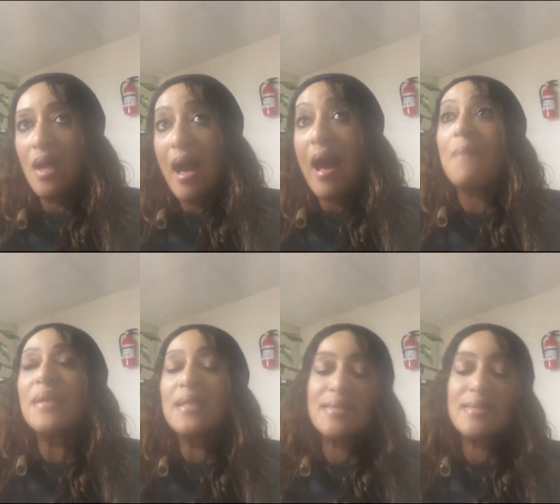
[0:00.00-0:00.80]
I'm
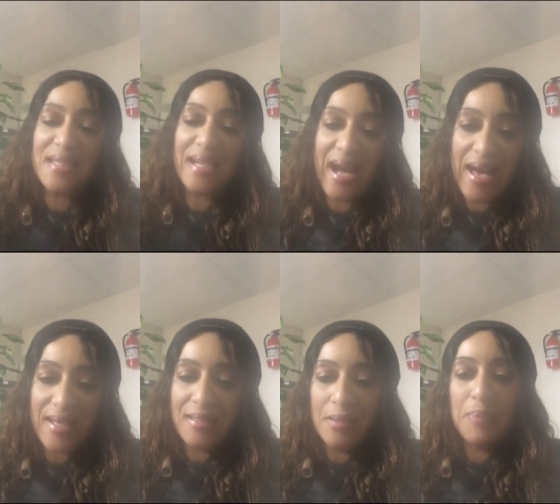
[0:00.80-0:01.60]
into God
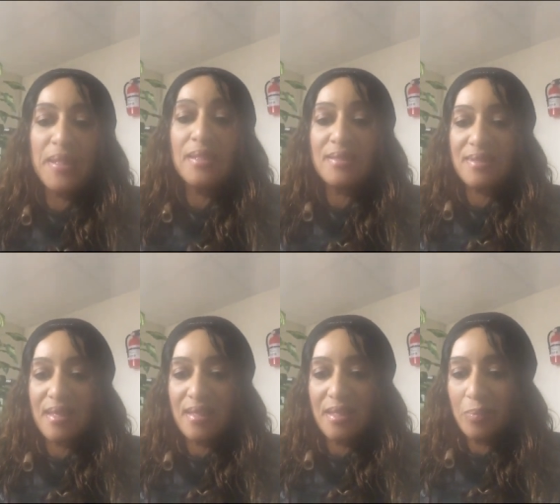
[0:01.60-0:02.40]
and the peace
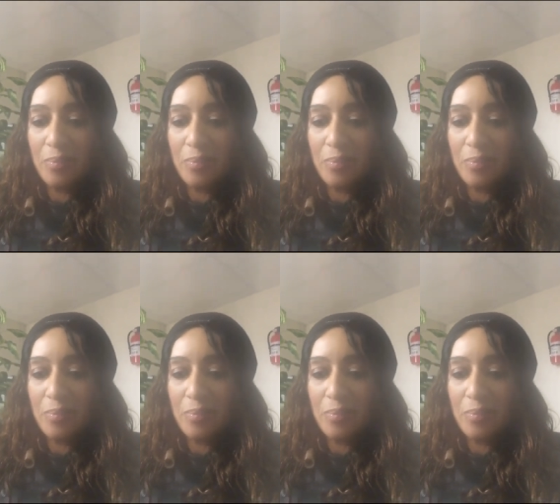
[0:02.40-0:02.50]
that He